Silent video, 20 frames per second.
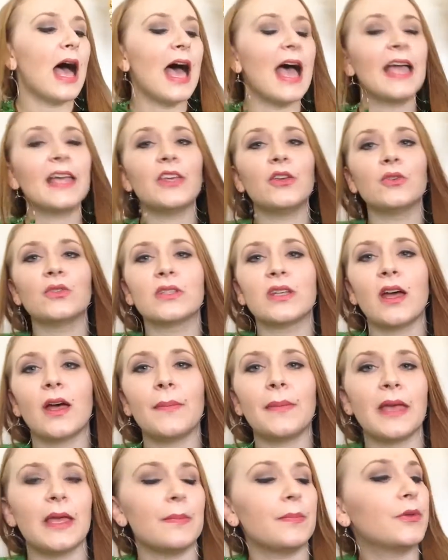I used
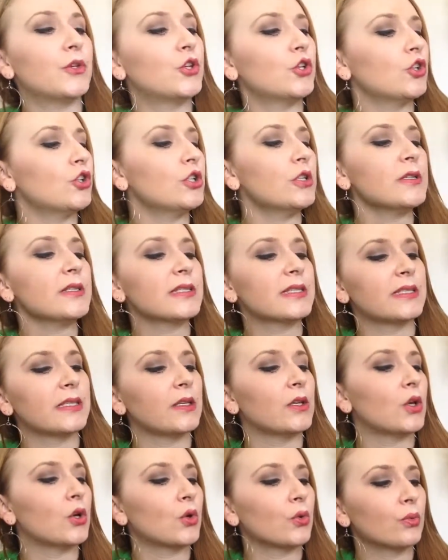up a Pure
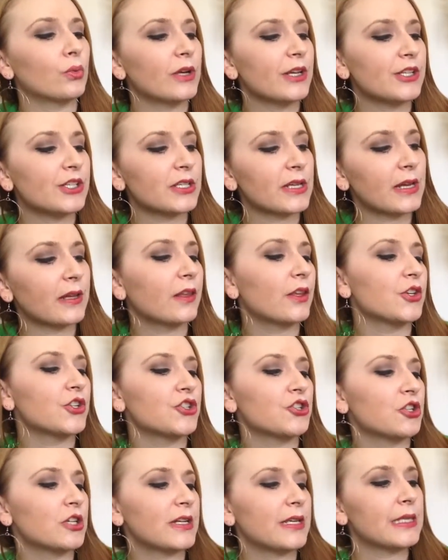Silk Rich and
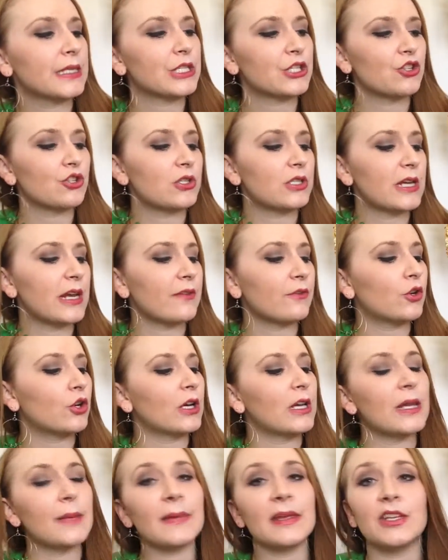Luxurious Shave
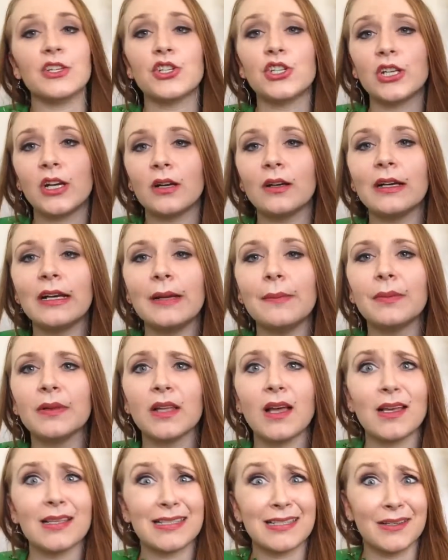Cream in Cherry
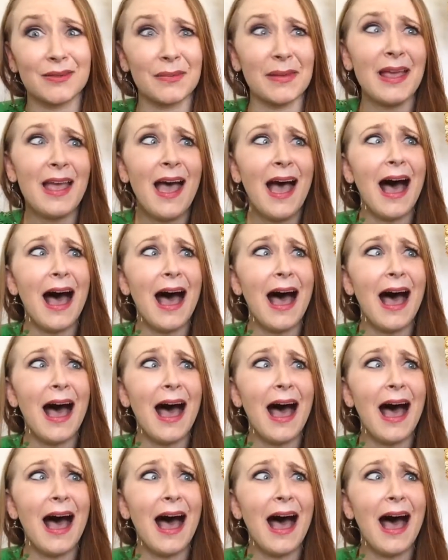Blossom.